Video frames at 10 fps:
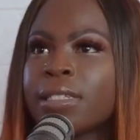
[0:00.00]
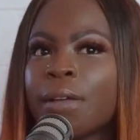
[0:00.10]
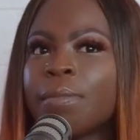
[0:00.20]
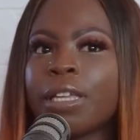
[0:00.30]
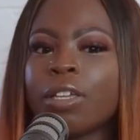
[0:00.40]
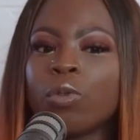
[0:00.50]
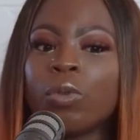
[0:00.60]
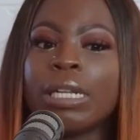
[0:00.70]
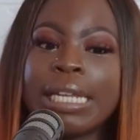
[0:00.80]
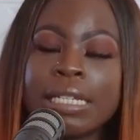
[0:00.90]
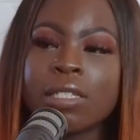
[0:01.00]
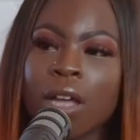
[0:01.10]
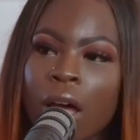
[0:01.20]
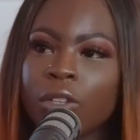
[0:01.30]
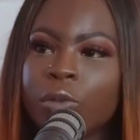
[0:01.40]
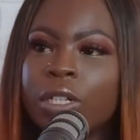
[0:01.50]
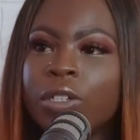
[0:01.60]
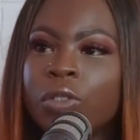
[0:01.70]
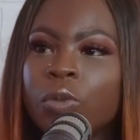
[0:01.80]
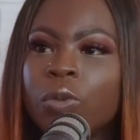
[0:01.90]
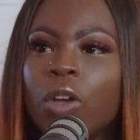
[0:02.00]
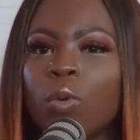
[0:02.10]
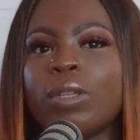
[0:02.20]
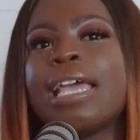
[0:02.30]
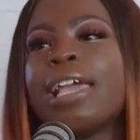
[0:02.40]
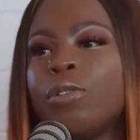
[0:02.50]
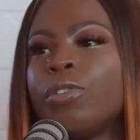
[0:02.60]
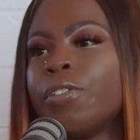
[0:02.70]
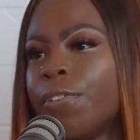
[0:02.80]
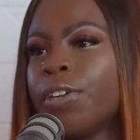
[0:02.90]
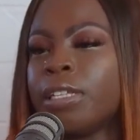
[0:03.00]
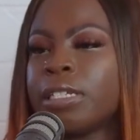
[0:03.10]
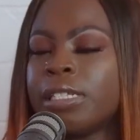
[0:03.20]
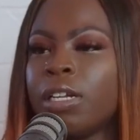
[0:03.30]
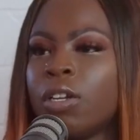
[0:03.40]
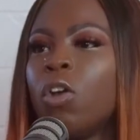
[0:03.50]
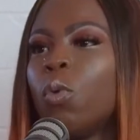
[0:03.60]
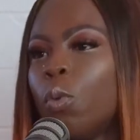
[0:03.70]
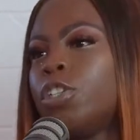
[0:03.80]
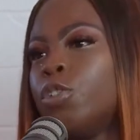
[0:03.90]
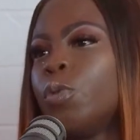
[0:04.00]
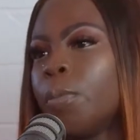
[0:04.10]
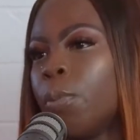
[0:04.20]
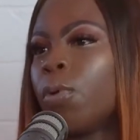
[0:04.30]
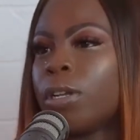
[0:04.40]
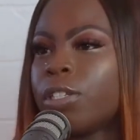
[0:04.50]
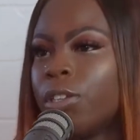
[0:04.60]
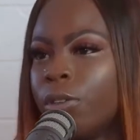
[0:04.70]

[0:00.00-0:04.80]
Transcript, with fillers: something you least thought you could do will take you the furthest thing what you were born to do.